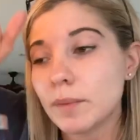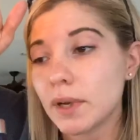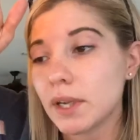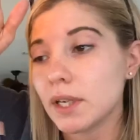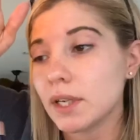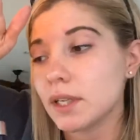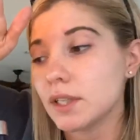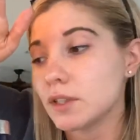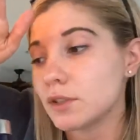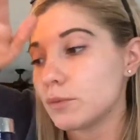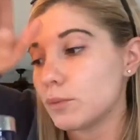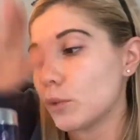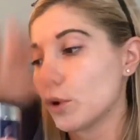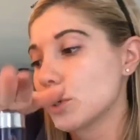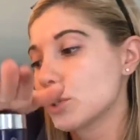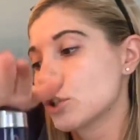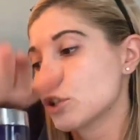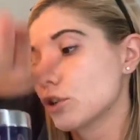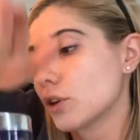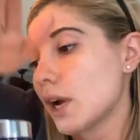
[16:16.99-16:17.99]
It is
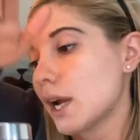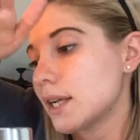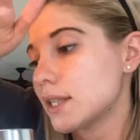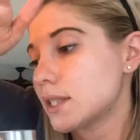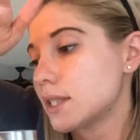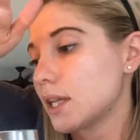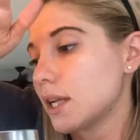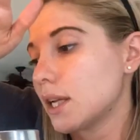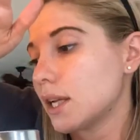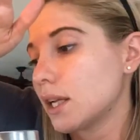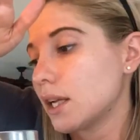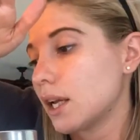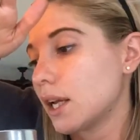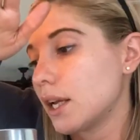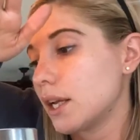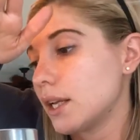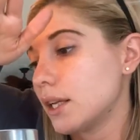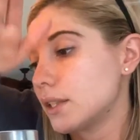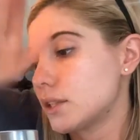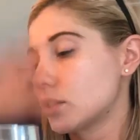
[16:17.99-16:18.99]
moisturizing.
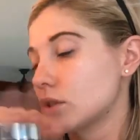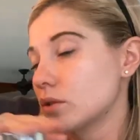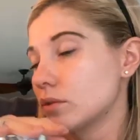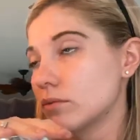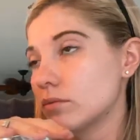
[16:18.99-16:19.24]
It's